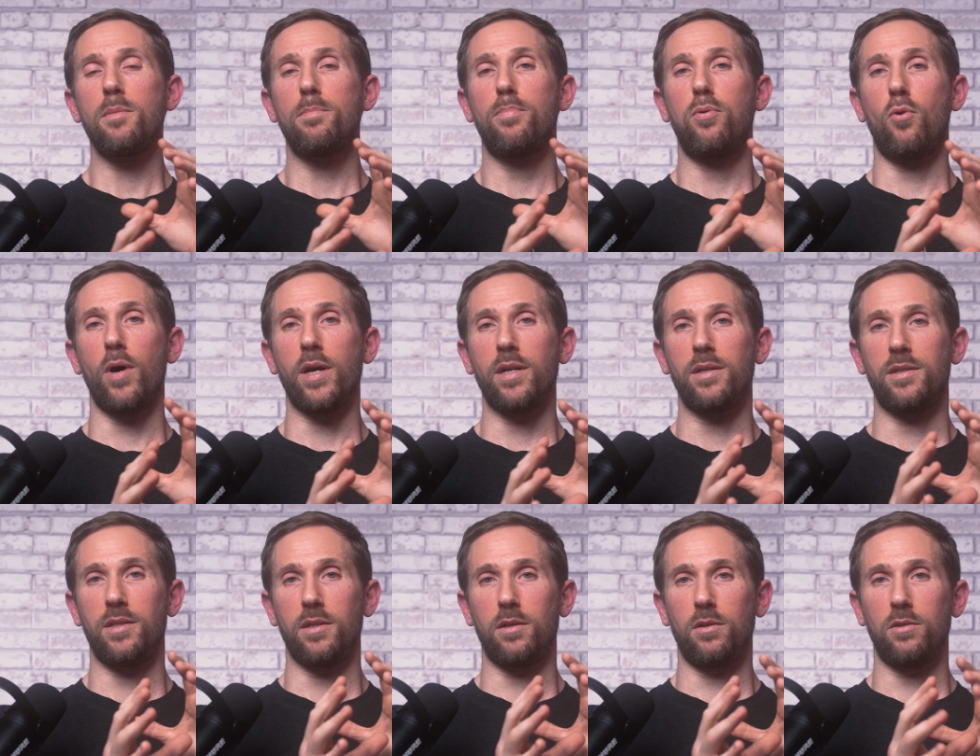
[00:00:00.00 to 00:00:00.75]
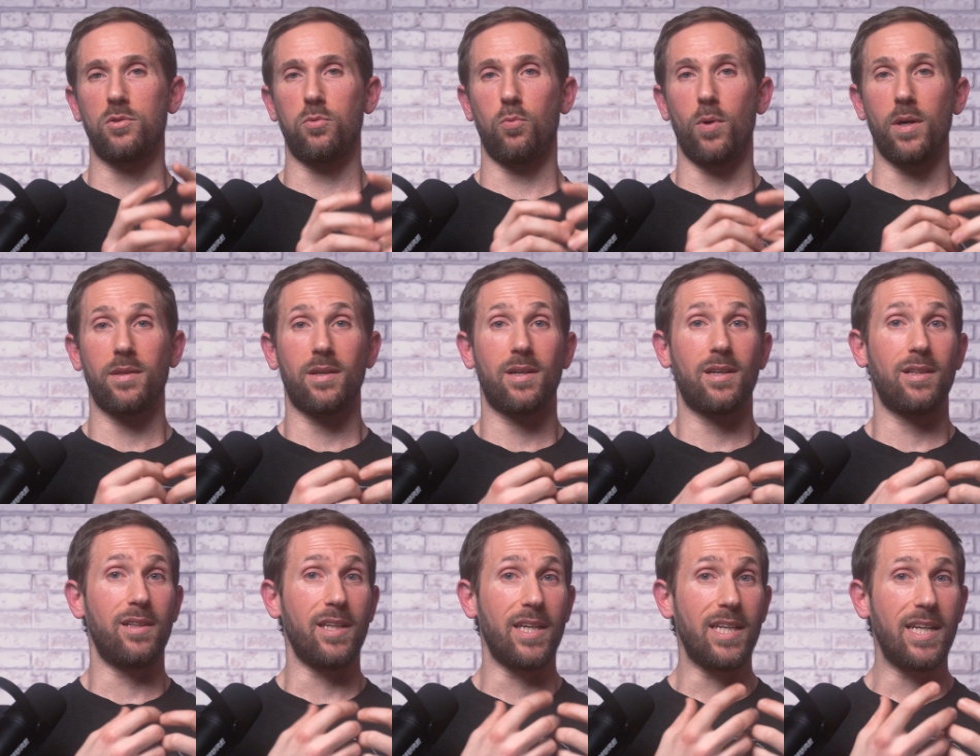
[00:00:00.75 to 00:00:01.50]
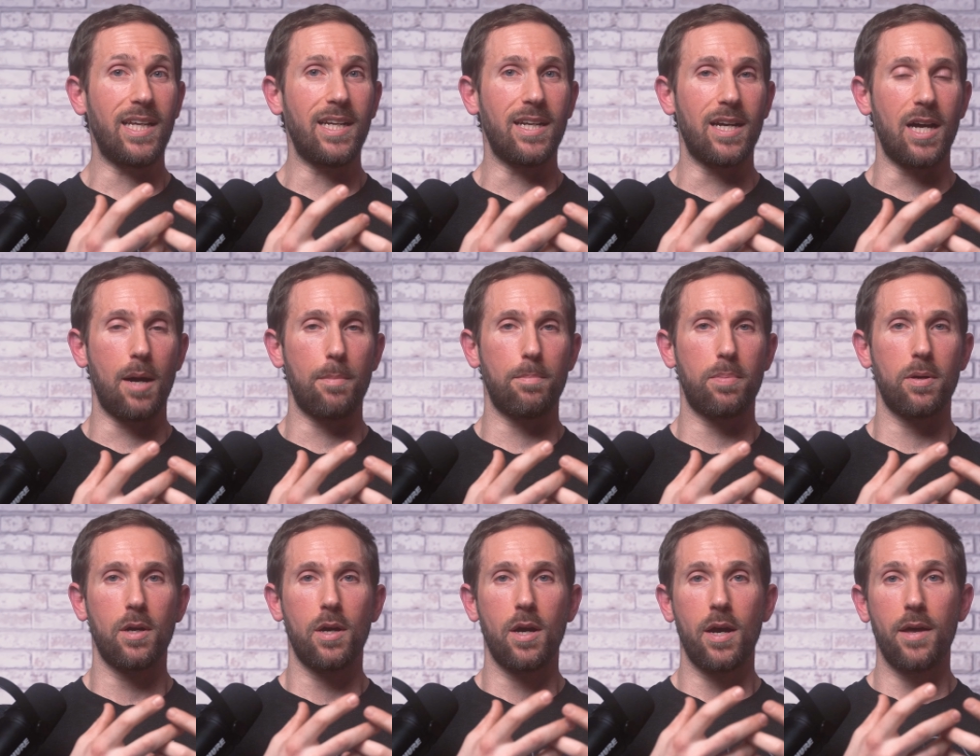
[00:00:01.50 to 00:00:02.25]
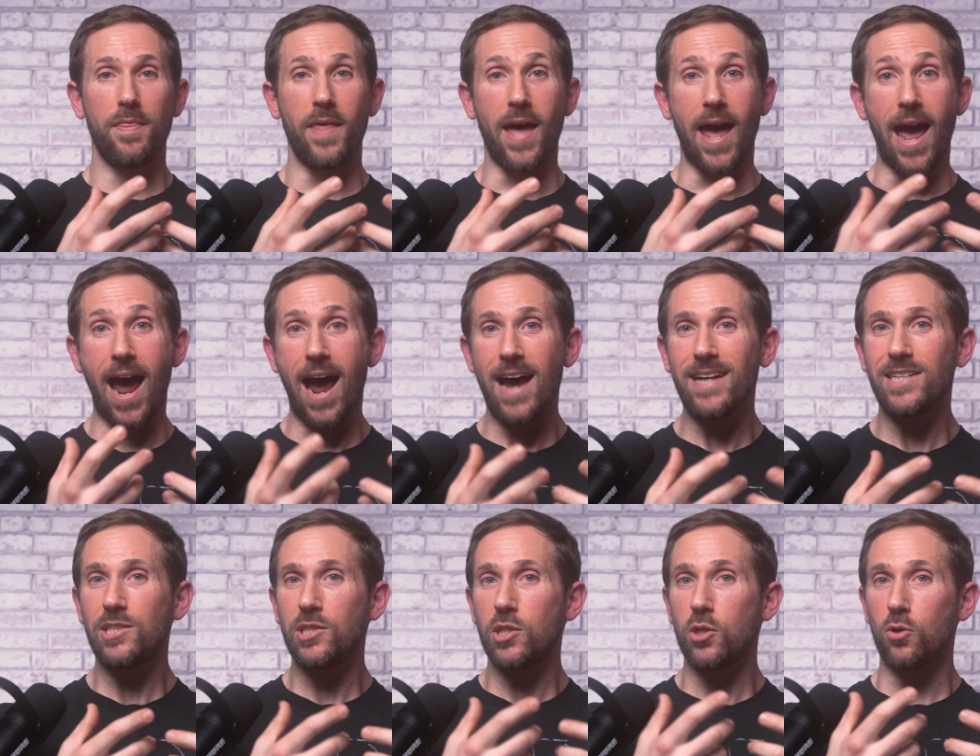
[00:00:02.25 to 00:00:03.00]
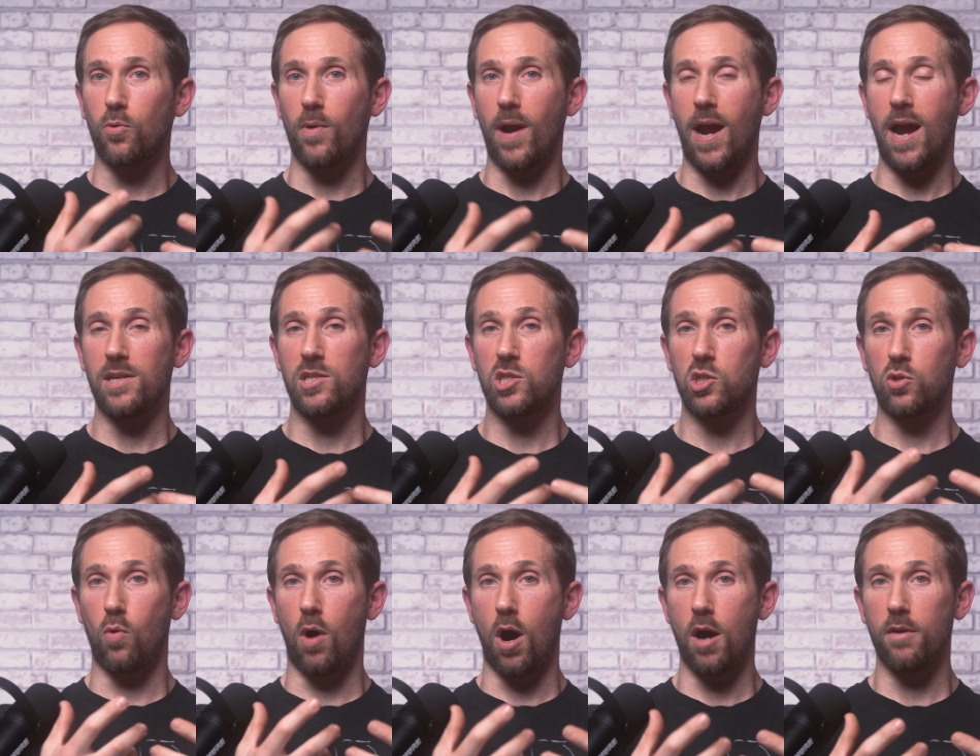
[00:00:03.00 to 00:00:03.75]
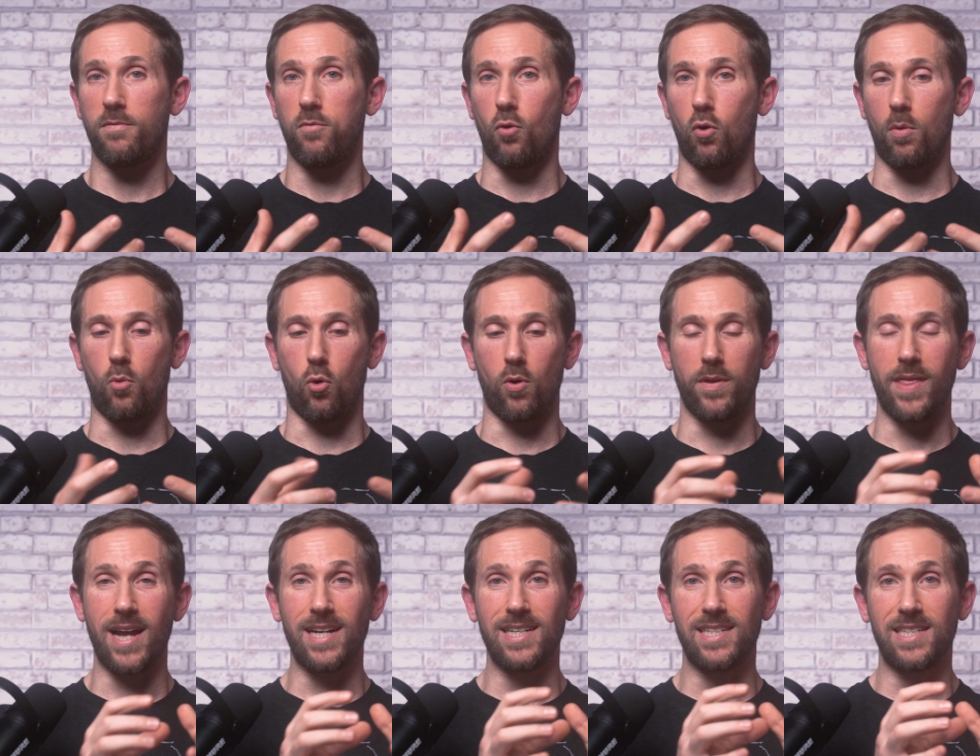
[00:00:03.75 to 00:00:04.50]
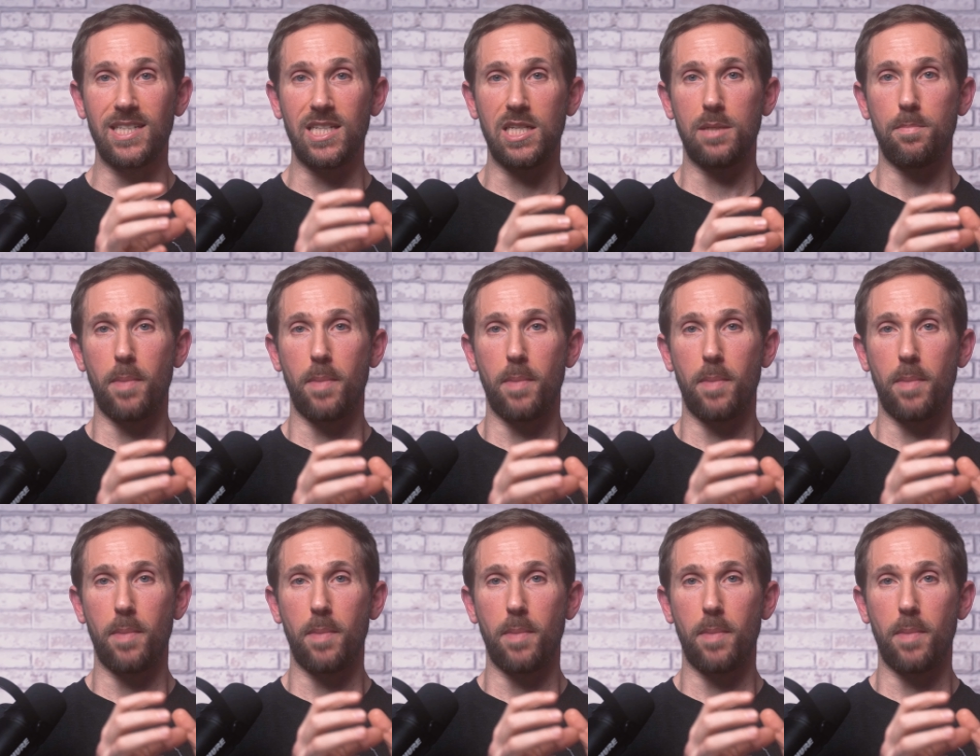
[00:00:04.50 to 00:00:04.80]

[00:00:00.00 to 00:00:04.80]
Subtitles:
point deals with cleaning up the ass to grass squat form, or that deep